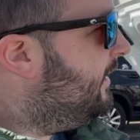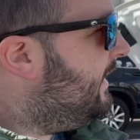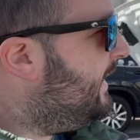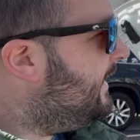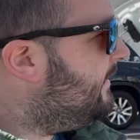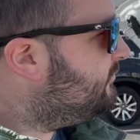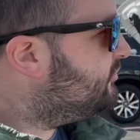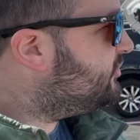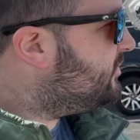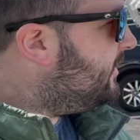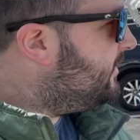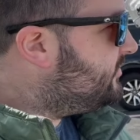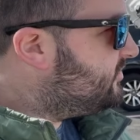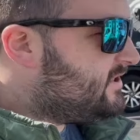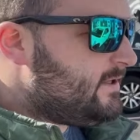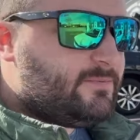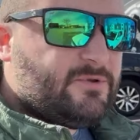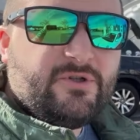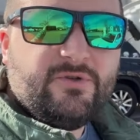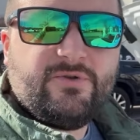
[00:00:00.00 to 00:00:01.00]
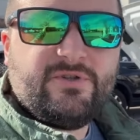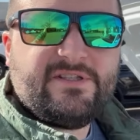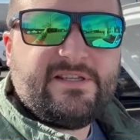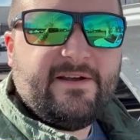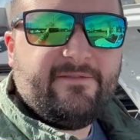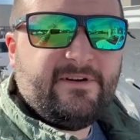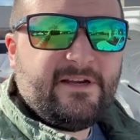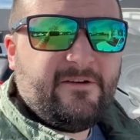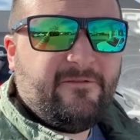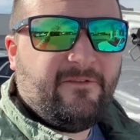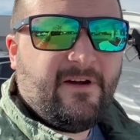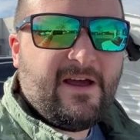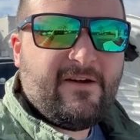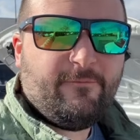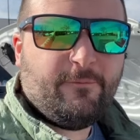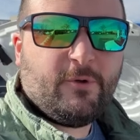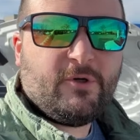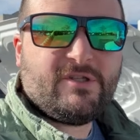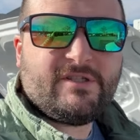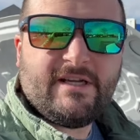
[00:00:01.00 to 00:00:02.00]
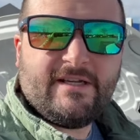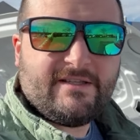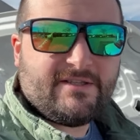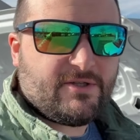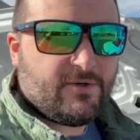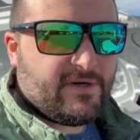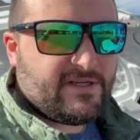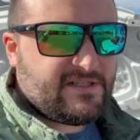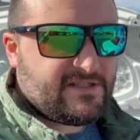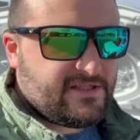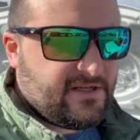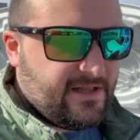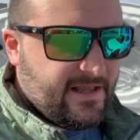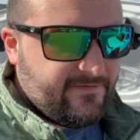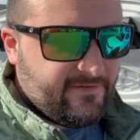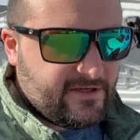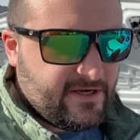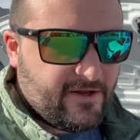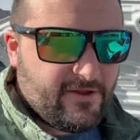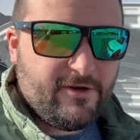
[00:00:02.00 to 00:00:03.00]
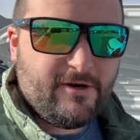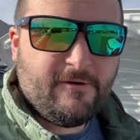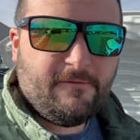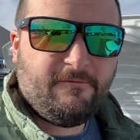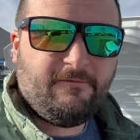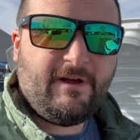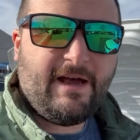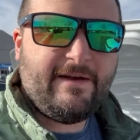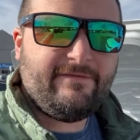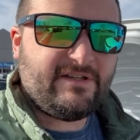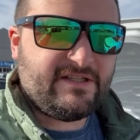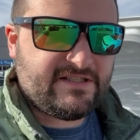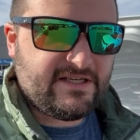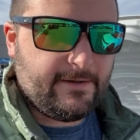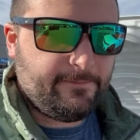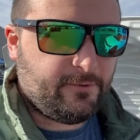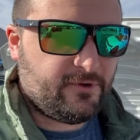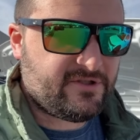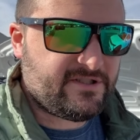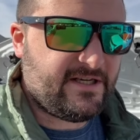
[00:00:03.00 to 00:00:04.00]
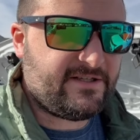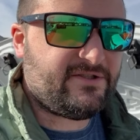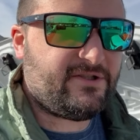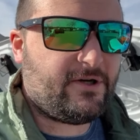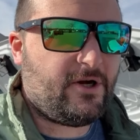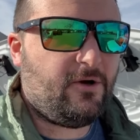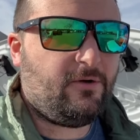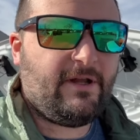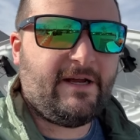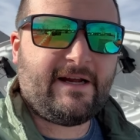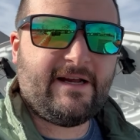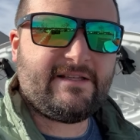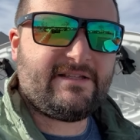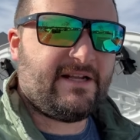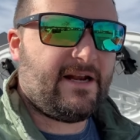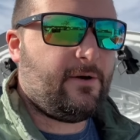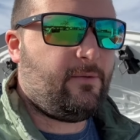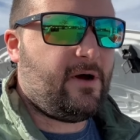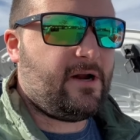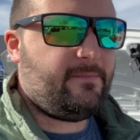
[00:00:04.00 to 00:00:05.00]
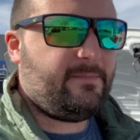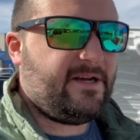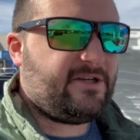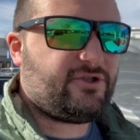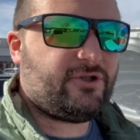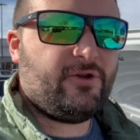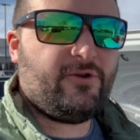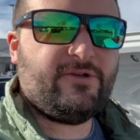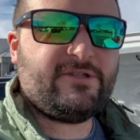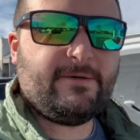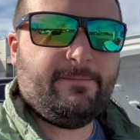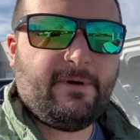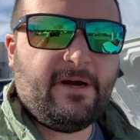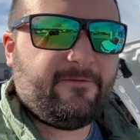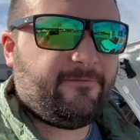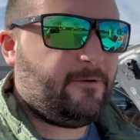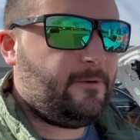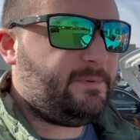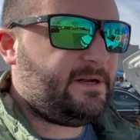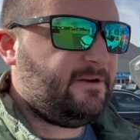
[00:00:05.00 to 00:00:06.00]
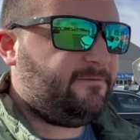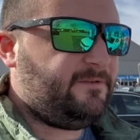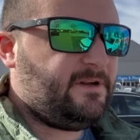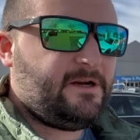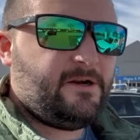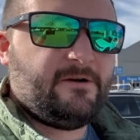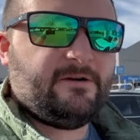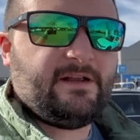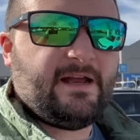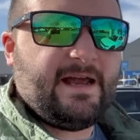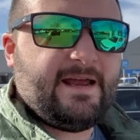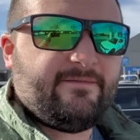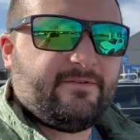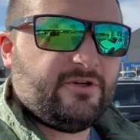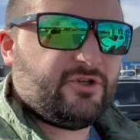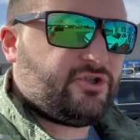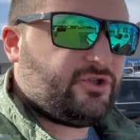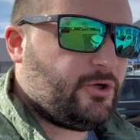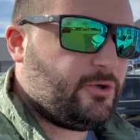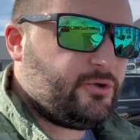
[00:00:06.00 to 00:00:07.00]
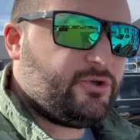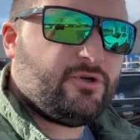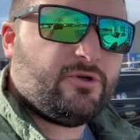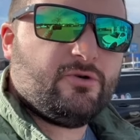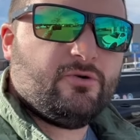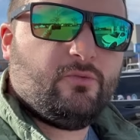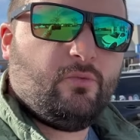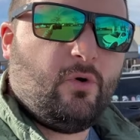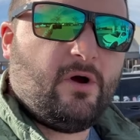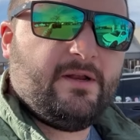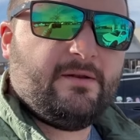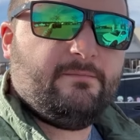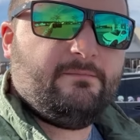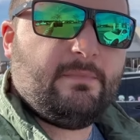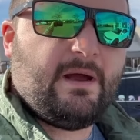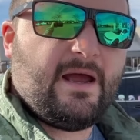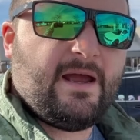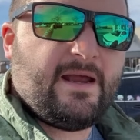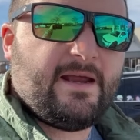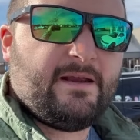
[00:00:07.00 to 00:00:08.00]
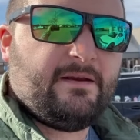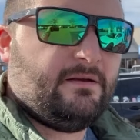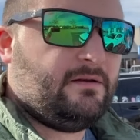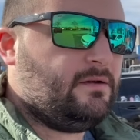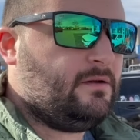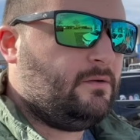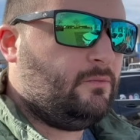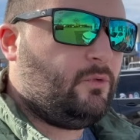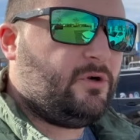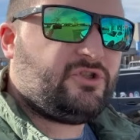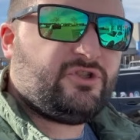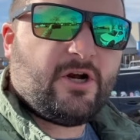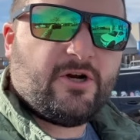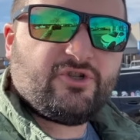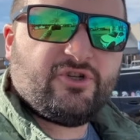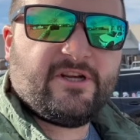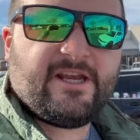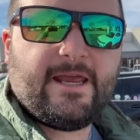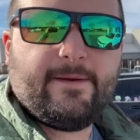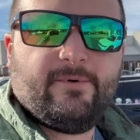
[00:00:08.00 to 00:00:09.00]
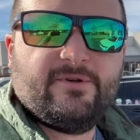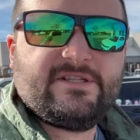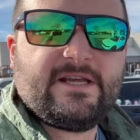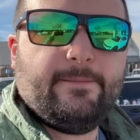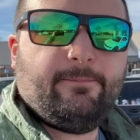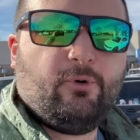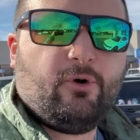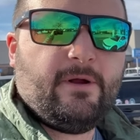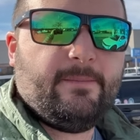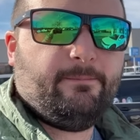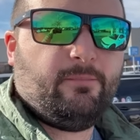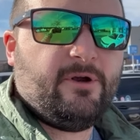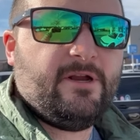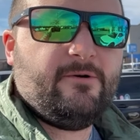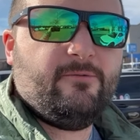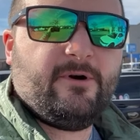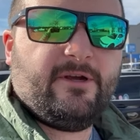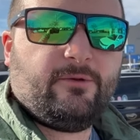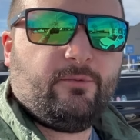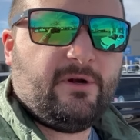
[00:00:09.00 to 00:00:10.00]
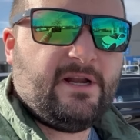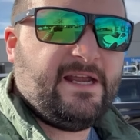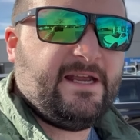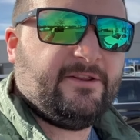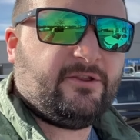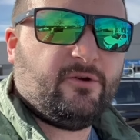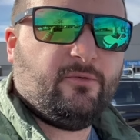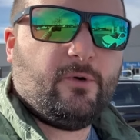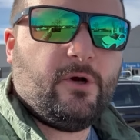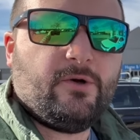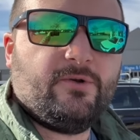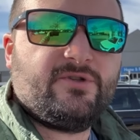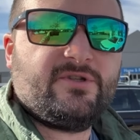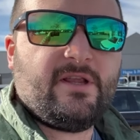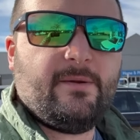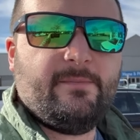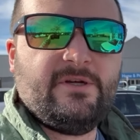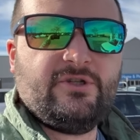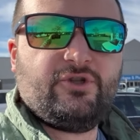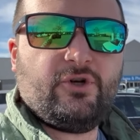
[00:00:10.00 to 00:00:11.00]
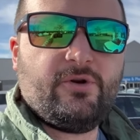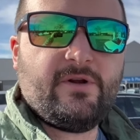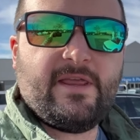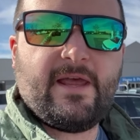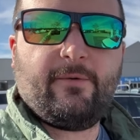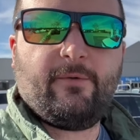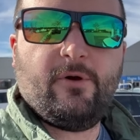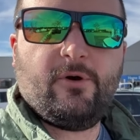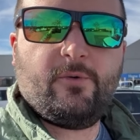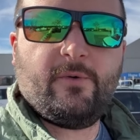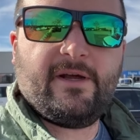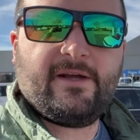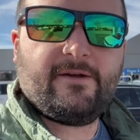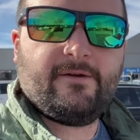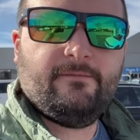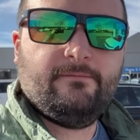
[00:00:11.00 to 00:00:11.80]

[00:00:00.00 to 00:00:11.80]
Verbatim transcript: I'm charged up to 75%, so I still have another 5 to 10% to go. Like I said, I want to make sure there's a buffer, but I figured I haven't showed you what my what charging cables I bring with when I hit the road. So let me show you that real quick.